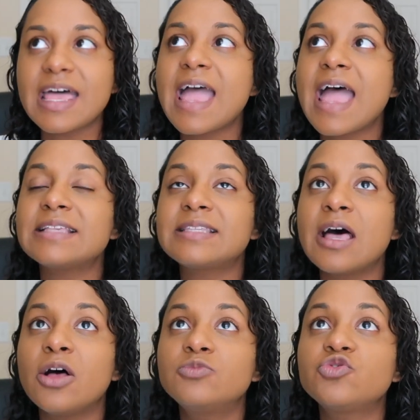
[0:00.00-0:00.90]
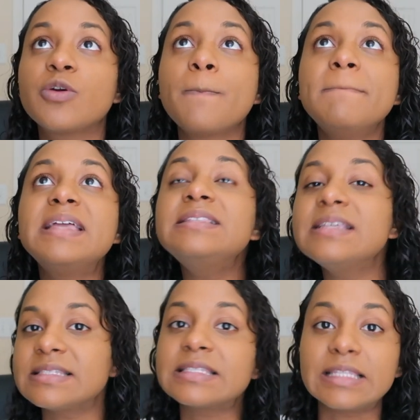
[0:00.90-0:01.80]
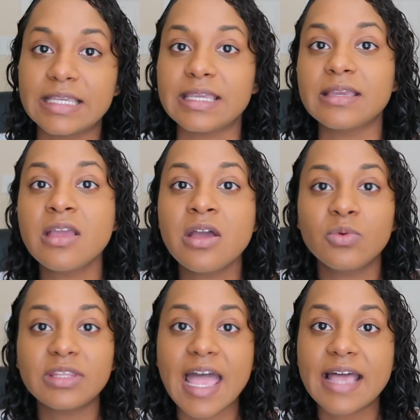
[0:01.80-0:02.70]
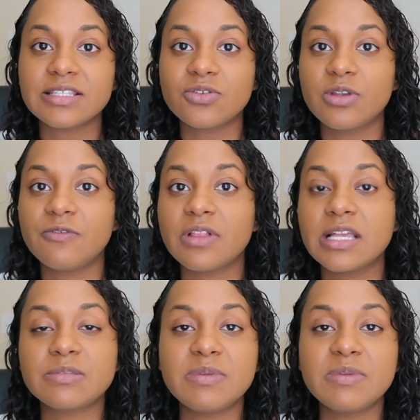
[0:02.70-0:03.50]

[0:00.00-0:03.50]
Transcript: that has helped tremendously with the acid reflux,